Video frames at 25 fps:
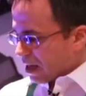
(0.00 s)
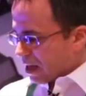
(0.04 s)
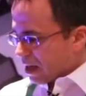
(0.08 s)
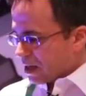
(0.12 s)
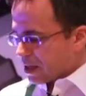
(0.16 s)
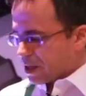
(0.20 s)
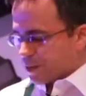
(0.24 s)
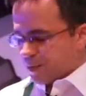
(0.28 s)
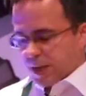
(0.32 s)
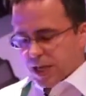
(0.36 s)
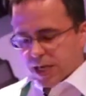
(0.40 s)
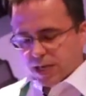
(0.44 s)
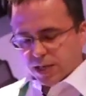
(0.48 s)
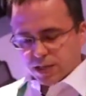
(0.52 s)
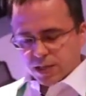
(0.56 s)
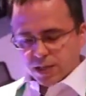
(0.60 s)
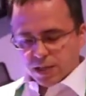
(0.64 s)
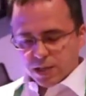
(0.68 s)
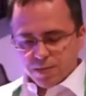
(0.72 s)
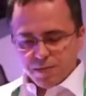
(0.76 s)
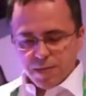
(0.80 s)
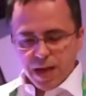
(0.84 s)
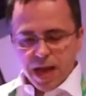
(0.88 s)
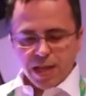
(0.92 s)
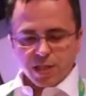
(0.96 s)
A
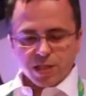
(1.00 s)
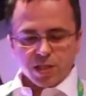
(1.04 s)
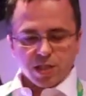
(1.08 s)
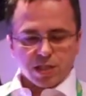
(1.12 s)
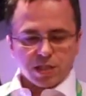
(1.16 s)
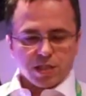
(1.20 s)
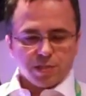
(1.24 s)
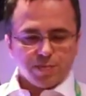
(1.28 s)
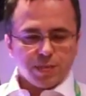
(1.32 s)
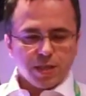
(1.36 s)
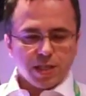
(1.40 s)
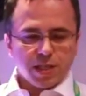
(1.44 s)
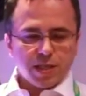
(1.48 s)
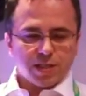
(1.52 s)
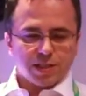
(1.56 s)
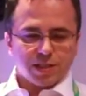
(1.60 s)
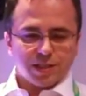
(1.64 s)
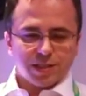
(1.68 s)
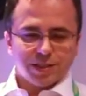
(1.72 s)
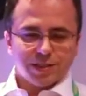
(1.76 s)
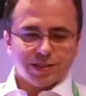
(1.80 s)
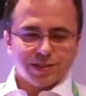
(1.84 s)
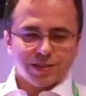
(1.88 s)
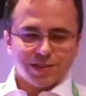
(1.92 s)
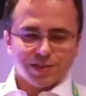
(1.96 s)
speaker, a matching
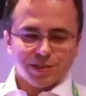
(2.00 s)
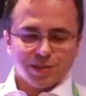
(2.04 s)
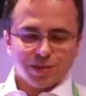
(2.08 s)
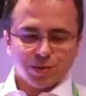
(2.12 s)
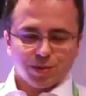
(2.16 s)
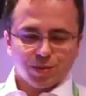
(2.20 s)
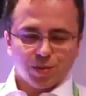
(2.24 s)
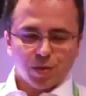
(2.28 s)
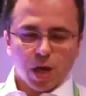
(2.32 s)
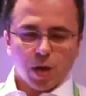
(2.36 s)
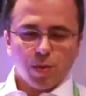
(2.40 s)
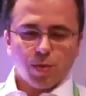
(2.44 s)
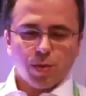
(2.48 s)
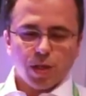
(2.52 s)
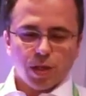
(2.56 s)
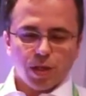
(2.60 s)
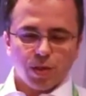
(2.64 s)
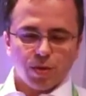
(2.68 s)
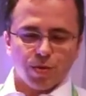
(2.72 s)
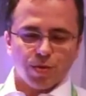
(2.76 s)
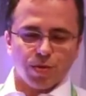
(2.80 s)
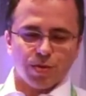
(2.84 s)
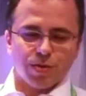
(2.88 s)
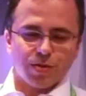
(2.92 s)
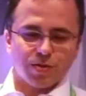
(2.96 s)
speaker where we
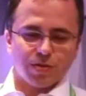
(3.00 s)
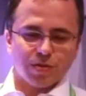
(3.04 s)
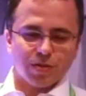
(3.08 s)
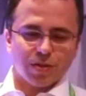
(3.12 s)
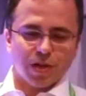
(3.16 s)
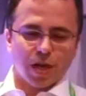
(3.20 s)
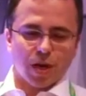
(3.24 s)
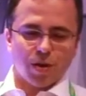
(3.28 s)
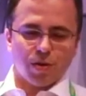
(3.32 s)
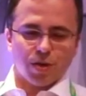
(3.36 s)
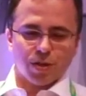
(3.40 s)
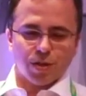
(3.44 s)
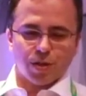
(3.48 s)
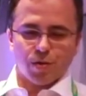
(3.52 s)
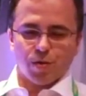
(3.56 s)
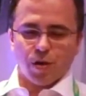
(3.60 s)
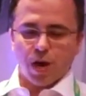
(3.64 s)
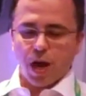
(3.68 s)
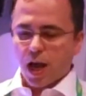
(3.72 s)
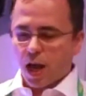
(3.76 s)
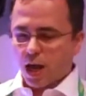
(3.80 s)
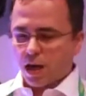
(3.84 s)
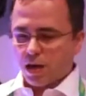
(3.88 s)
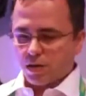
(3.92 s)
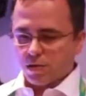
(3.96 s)
use our
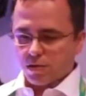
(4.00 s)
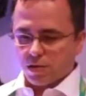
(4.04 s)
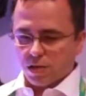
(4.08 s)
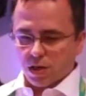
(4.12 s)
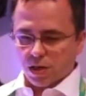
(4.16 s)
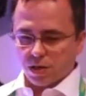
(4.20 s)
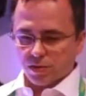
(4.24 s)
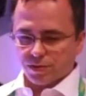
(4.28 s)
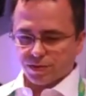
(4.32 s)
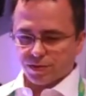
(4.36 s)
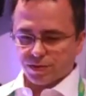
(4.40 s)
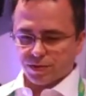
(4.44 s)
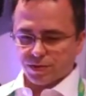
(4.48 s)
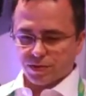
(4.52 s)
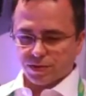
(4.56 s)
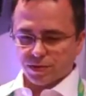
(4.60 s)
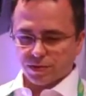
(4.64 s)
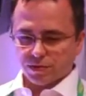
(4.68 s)
know-how of